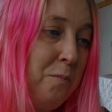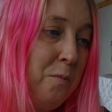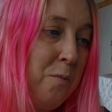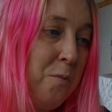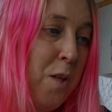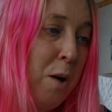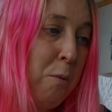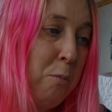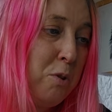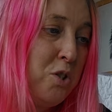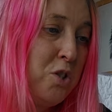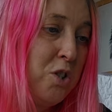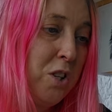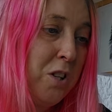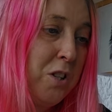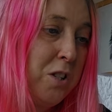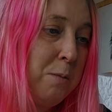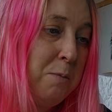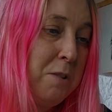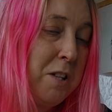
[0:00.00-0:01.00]
That was
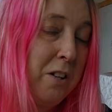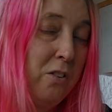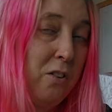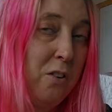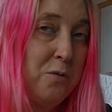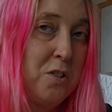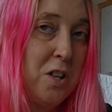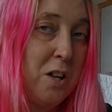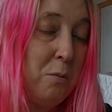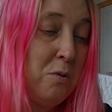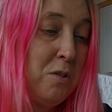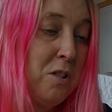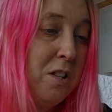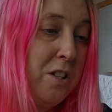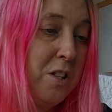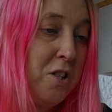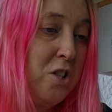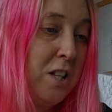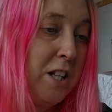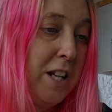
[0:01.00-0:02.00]
30% off. So that was
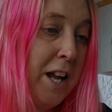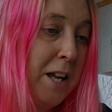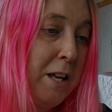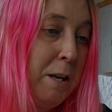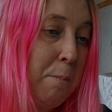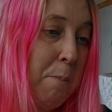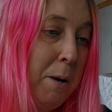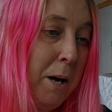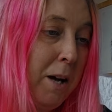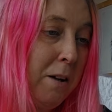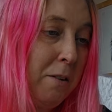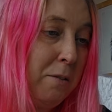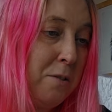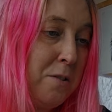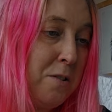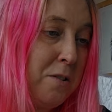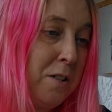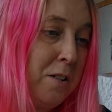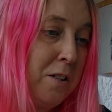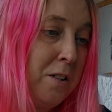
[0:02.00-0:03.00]
initially
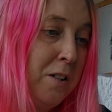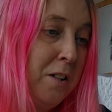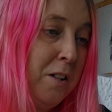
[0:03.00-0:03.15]
£8.